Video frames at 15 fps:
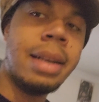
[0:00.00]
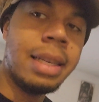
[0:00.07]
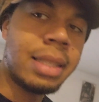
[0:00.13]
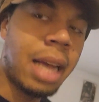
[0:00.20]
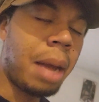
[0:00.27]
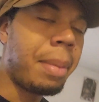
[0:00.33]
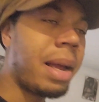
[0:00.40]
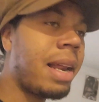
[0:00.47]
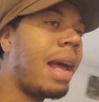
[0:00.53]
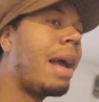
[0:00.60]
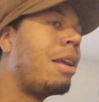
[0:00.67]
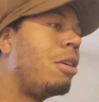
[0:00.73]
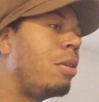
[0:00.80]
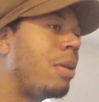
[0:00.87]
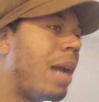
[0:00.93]
this guy made
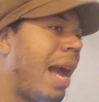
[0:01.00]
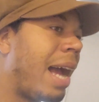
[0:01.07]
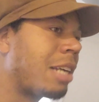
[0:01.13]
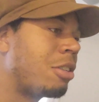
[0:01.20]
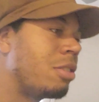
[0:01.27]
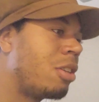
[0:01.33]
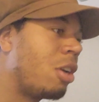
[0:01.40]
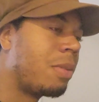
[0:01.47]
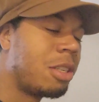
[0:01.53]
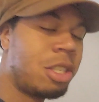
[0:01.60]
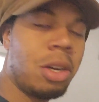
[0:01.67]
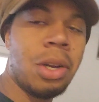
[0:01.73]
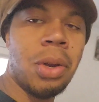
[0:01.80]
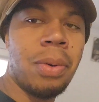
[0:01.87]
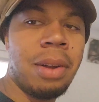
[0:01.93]
you ask yourself what
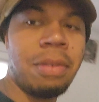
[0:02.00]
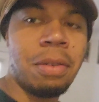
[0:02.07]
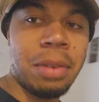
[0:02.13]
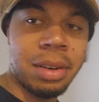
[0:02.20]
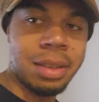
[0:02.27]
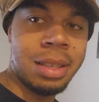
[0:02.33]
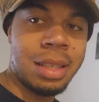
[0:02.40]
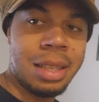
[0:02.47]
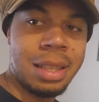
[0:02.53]
show you in for real.